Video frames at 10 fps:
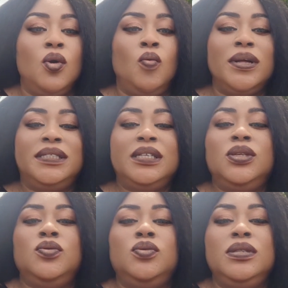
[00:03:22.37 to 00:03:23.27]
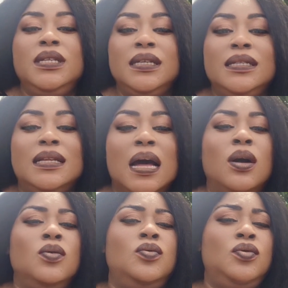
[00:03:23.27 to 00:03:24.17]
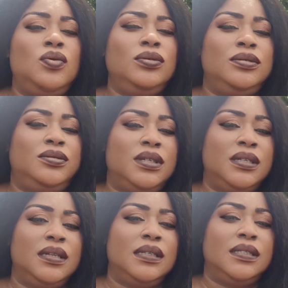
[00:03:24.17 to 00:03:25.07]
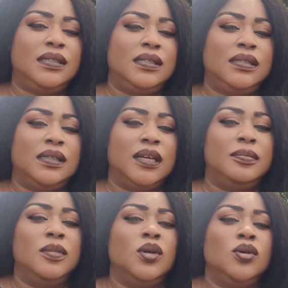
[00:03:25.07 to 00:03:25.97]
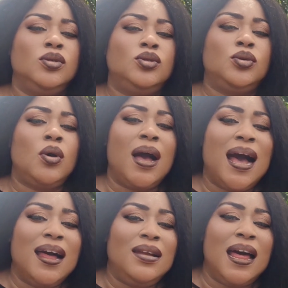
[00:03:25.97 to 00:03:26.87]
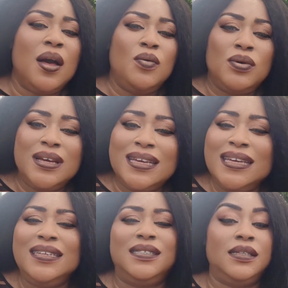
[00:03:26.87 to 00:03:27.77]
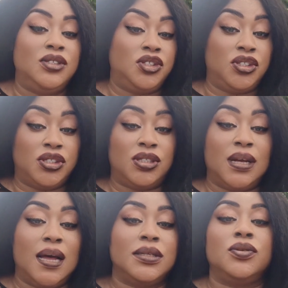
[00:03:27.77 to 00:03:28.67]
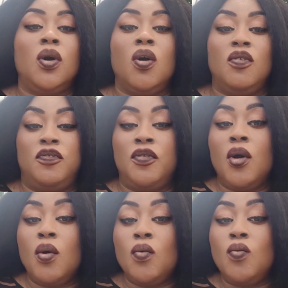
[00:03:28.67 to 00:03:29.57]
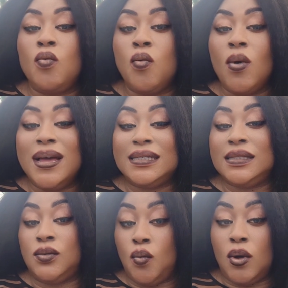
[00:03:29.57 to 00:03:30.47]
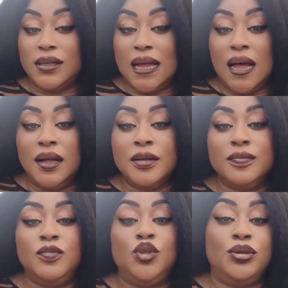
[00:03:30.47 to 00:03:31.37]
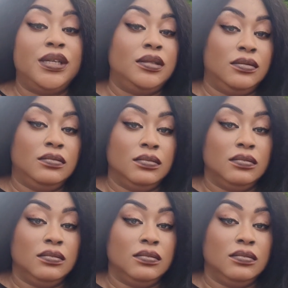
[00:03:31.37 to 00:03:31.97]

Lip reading: Wetin you need na good drainage system to allow easy discharge of wastewater during